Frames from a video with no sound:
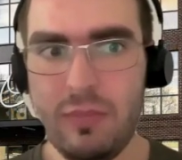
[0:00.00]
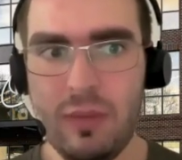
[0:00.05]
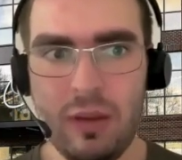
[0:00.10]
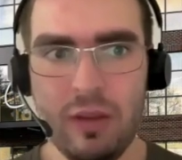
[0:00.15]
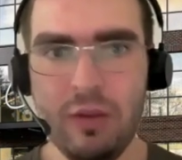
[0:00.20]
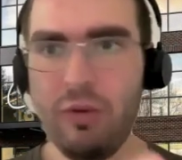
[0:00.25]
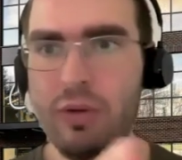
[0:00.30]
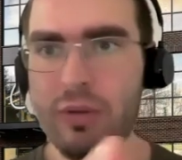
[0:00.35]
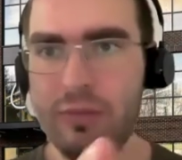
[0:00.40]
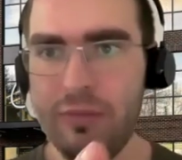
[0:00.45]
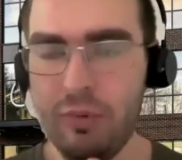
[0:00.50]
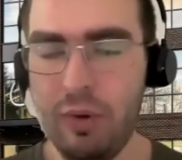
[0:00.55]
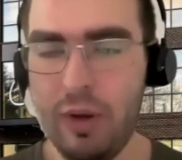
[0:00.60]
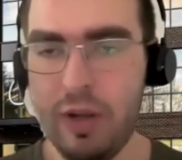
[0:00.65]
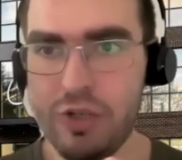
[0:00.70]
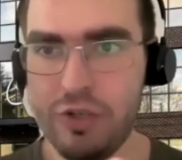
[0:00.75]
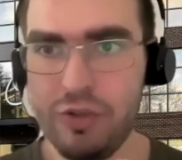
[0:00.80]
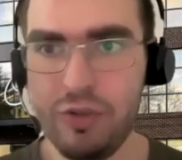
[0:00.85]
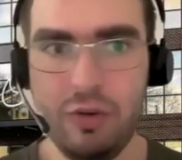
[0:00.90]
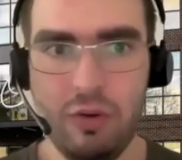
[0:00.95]
your
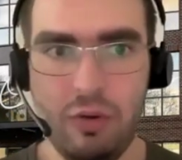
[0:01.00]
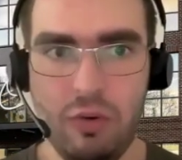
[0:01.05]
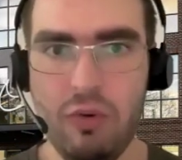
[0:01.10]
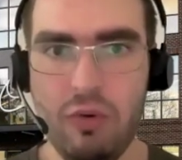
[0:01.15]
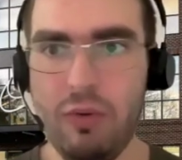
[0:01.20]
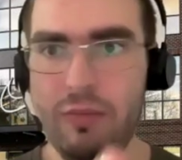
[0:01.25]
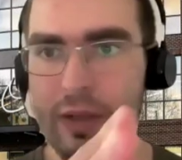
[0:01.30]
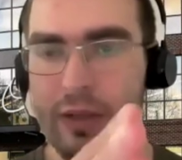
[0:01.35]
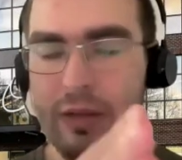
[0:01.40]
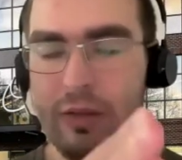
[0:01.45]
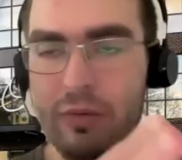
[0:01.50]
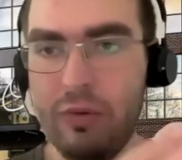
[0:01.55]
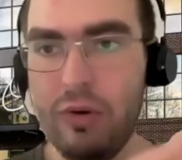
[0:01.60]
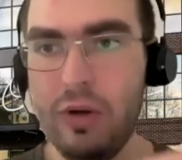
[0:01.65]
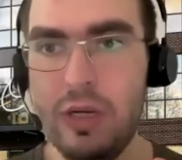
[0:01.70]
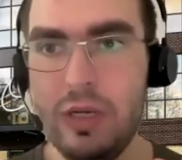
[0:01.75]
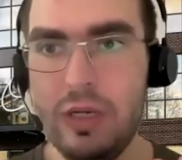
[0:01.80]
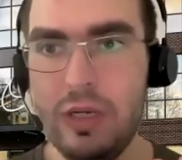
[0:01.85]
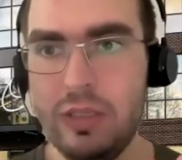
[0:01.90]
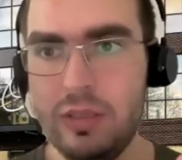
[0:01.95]
configuration or when you
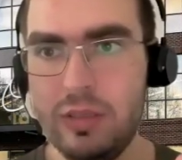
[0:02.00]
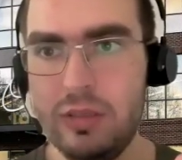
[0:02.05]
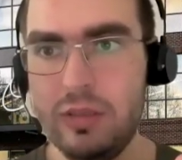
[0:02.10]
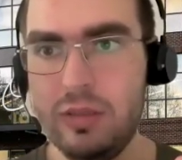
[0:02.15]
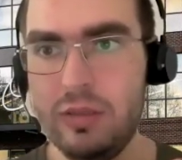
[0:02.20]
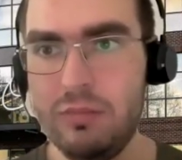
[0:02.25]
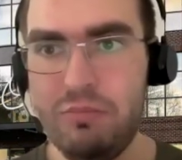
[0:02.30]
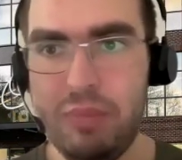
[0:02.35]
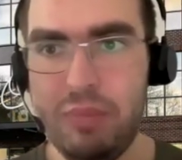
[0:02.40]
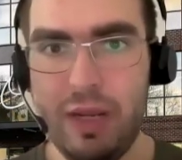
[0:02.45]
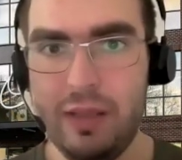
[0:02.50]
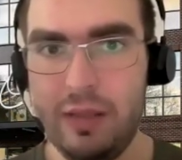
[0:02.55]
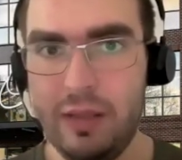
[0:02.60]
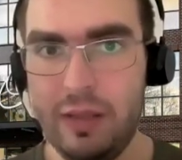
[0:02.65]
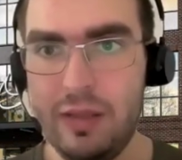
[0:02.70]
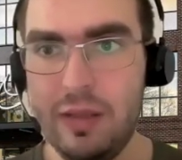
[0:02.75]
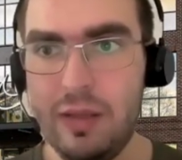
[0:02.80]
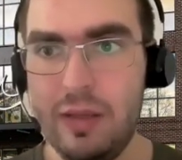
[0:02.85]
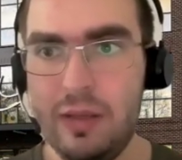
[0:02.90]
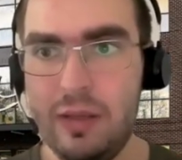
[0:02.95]
print
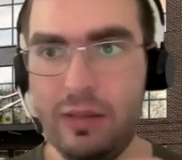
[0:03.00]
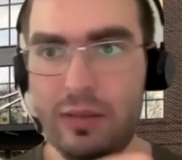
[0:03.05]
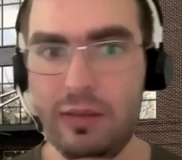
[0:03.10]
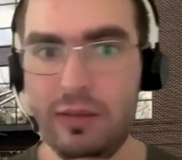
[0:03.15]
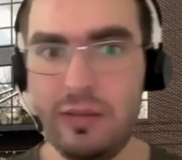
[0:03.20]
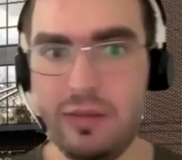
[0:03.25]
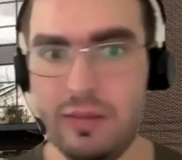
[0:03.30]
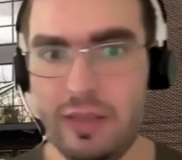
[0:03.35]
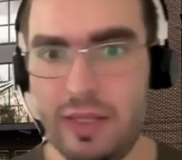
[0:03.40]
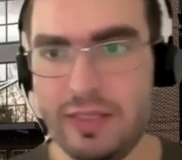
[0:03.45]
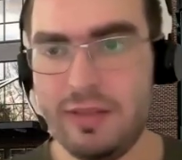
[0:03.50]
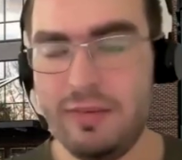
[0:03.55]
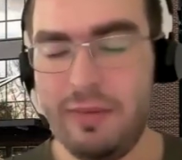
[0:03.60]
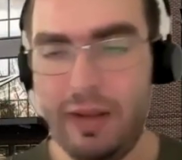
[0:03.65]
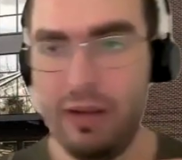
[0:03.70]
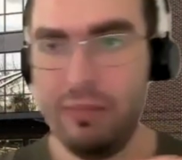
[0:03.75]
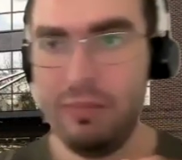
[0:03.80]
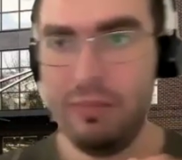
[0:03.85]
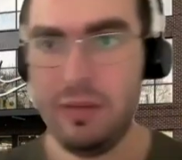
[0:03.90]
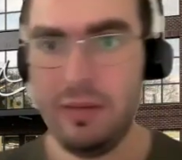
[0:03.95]
it as a
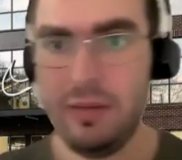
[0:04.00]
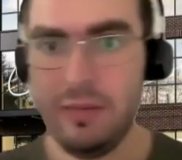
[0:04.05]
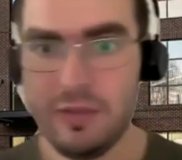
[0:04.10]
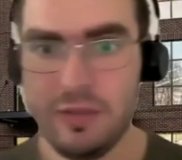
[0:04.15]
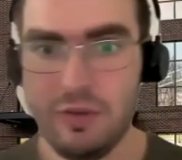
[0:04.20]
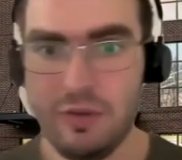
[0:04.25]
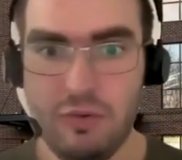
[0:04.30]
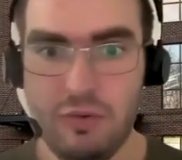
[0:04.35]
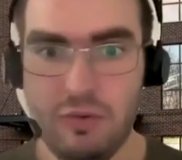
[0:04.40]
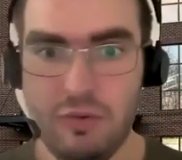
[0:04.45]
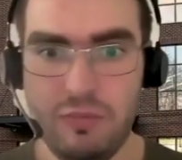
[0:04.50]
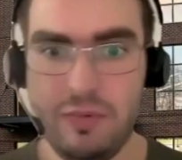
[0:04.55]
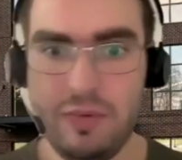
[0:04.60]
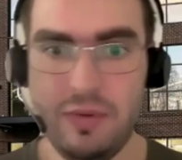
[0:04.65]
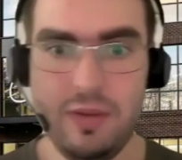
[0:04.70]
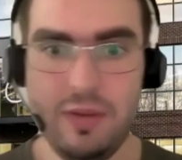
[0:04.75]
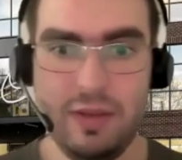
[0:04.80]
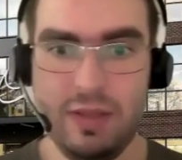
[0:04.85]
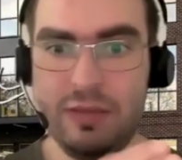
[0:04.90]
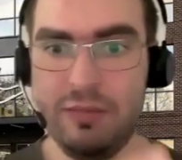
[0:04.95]
variable. So
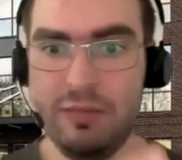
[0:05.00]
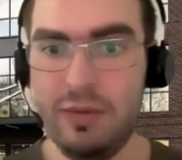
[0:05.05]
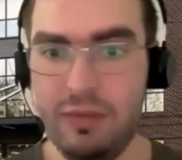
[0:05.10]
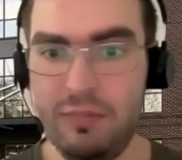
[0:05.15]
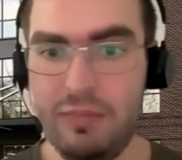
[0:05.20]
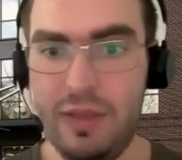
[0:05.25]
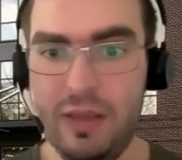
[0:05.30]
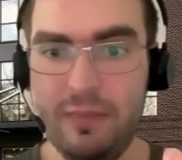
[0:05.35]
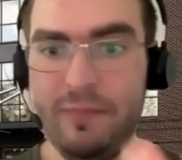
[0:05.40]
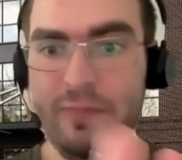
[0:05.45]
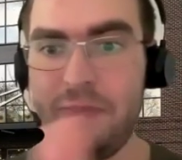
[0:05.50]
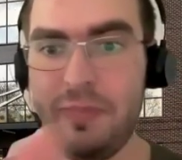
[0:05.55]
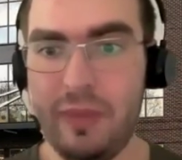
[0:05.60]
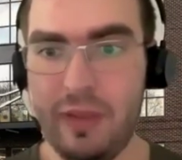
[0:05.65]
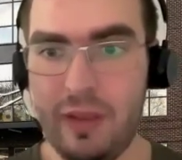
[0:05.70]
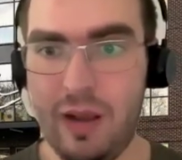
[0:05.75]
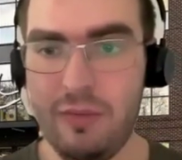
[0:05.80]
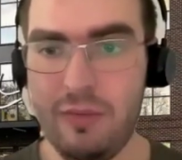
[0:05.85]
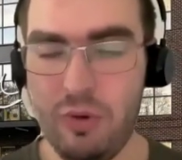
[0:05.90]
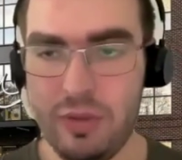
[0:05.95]
this will be
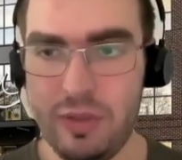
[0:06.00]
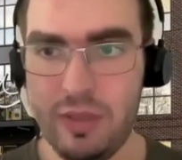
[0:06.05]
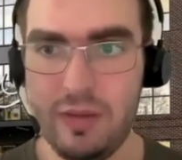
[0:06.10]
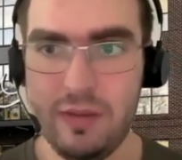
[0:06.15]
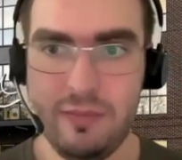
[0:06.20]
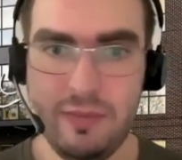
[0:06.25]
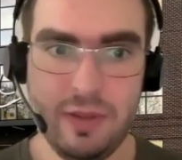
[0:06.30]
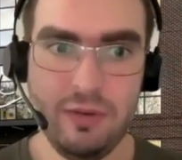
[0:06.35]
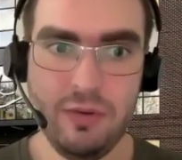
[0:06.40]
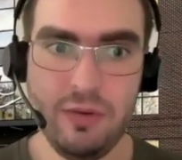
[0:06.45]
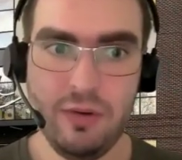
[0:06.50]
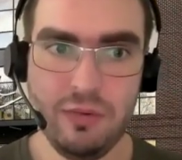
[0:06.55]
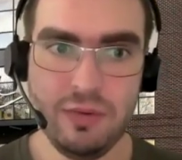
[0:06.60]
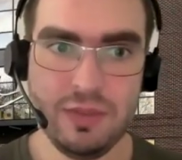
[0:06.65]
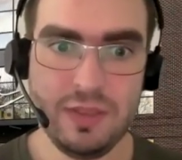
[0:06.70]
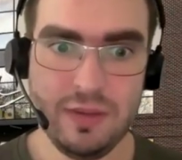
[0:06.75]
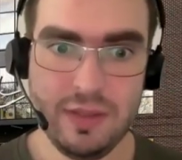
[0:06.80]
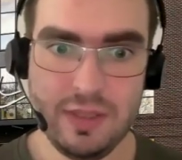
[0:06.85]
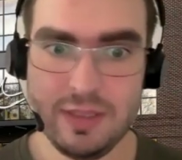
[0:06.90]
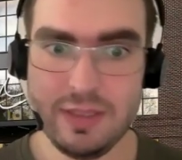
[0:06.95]
avoided when you are
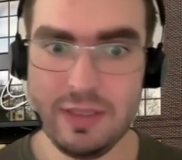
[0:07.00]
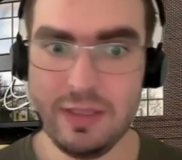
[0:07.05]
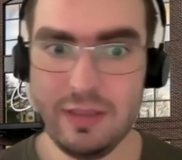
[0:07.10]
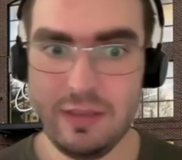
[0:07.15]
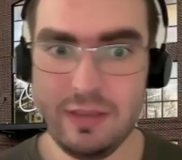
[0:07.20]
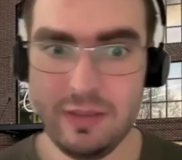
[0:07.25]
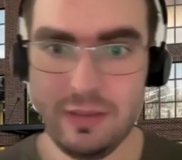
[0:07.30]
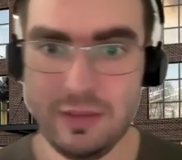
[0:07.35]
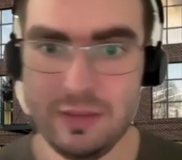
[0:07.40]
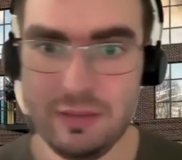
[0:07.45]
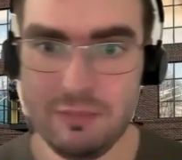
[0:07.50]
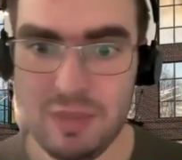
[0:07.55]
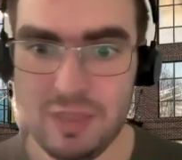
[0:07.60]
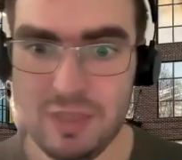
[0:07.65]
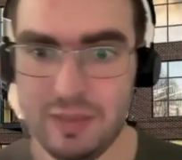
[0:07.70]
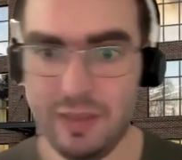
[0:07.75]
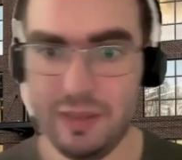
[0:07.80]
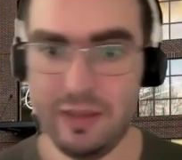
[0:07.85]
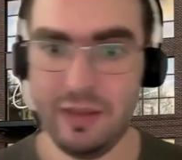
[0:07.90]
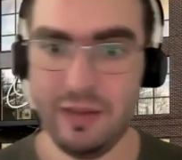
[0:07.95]
using this
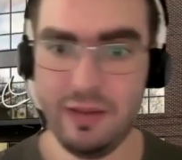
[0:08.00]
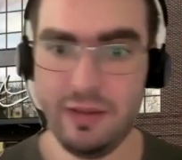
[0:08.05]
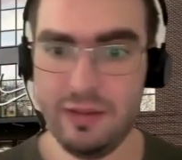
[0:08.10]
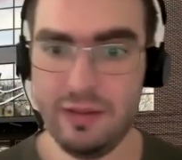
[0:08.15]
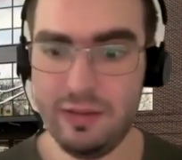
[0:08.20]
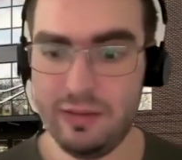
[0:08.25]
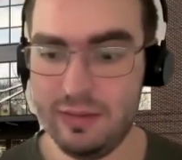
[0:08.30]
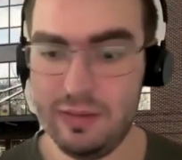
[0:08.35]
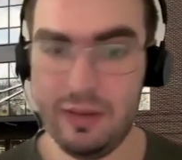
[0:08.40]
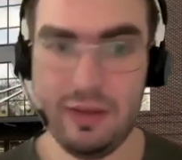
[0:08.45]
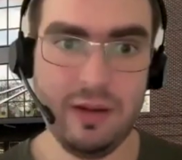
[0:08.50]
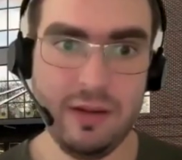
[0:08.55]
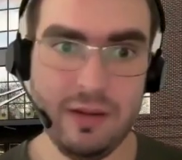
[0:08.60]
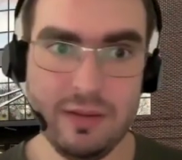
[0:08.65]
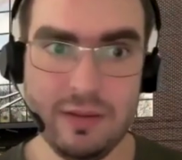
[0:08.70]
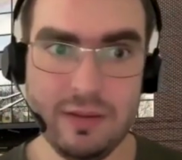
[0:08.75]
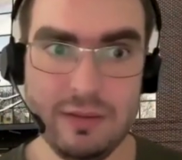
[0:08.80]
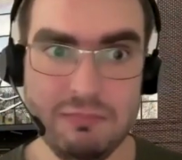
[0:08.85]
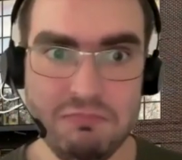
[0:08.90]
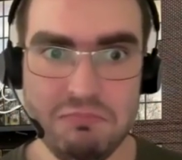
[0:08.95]
built-in
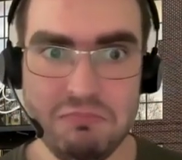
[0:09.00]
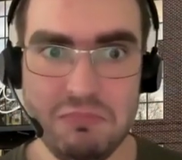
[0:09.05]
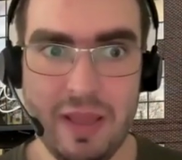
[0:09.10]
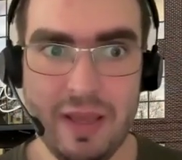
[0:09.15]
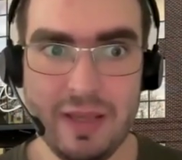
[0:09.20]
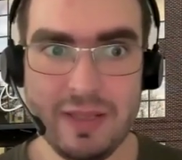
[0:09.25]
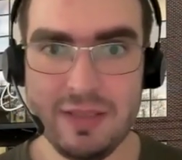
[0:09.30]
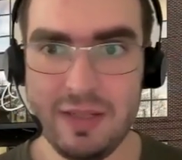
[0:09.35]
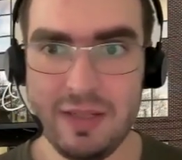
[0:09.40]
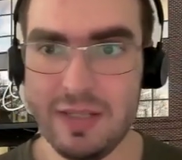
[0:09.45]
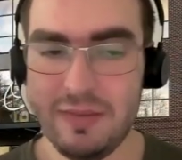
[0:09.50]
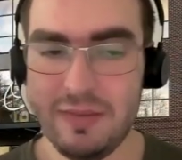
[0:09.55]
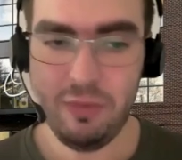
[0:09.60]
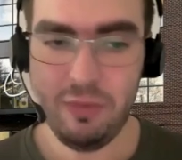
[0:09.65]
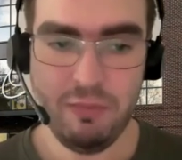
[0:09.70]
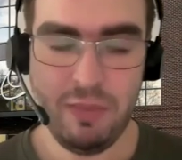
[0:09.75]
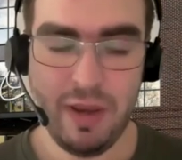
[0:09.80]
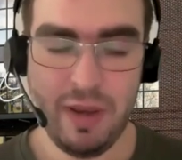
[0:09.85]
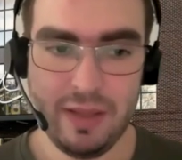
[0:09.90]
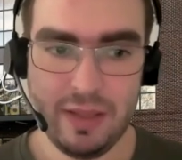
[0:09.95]
extras
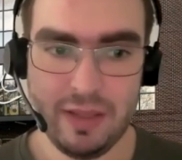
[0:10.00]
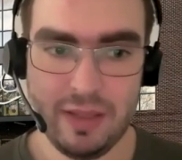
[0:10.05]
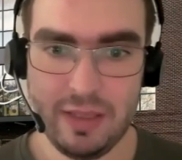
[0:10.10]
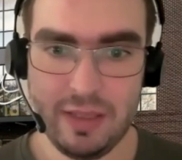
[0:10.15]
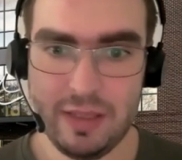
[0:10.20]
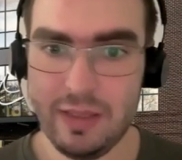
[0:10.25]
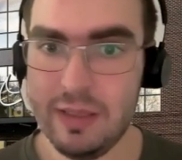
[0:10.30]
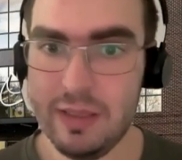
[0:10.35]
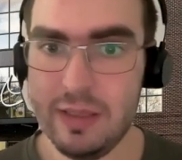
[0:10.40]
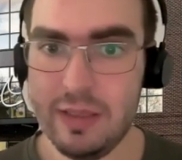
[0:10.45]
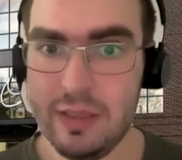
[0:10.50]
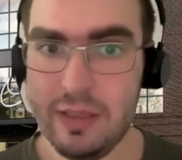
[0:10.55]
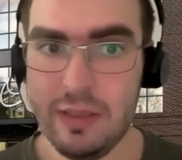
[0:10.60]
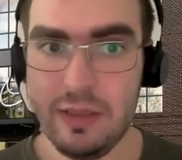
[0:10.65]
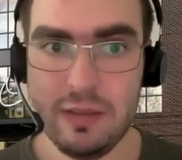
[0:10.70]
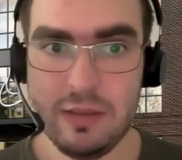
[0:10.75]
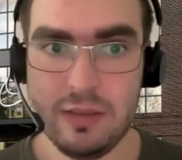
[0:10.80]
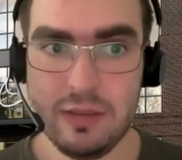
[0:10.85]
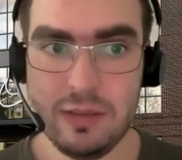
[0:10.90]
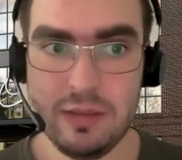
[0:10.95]
pydantic.
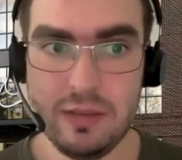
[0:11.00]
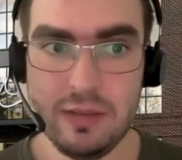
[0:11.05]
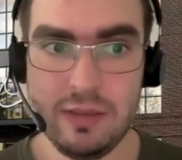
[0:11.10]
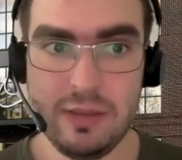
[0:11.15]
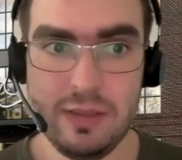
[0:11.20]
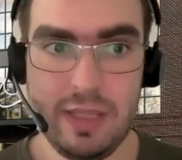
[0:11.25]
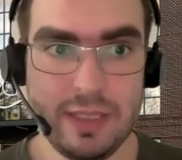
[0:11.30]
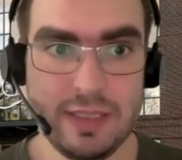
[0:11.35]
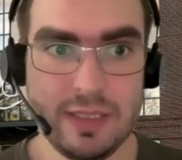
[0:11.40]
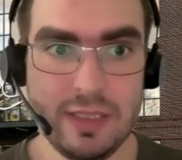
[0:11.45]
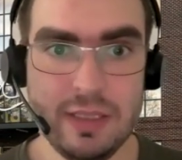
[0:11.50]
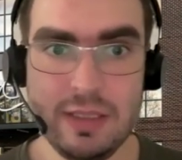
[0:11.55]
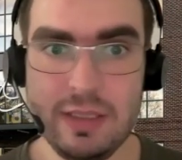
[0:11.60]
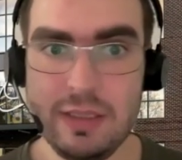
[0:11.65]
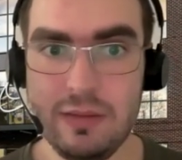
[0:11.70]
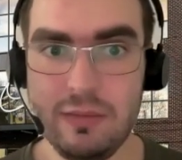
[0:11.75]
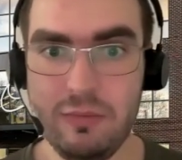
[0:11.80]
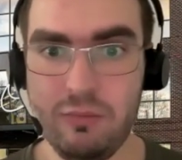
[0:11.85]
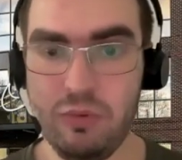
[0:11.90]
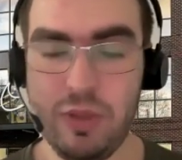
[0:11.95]
Next,
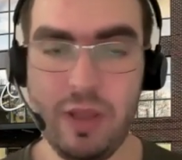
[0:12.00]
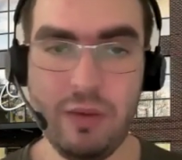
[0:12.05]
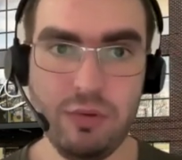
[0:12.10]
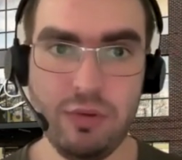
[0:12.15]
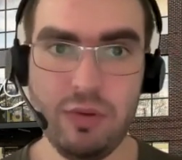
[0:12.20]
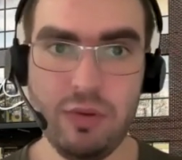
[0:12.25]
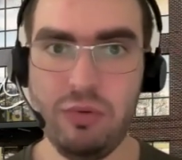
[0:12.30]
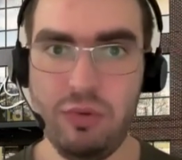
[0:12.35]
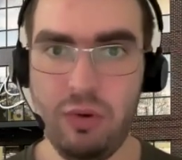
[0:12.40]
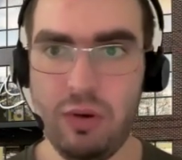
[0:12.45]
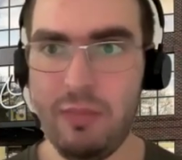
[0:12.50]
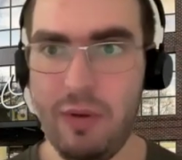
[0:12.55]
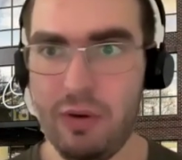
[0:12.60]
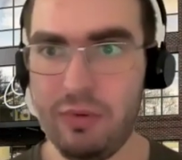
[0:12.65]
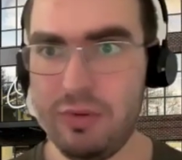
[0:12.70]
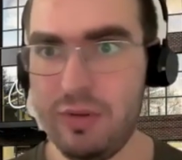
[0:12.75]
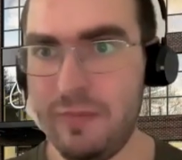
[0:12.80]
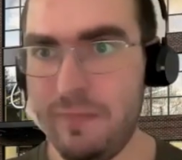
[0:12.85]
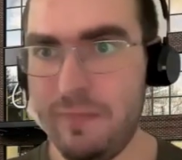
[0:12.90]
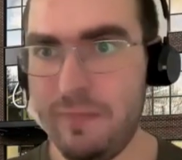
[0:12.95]
what I want to talk
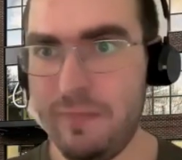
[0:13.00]
about.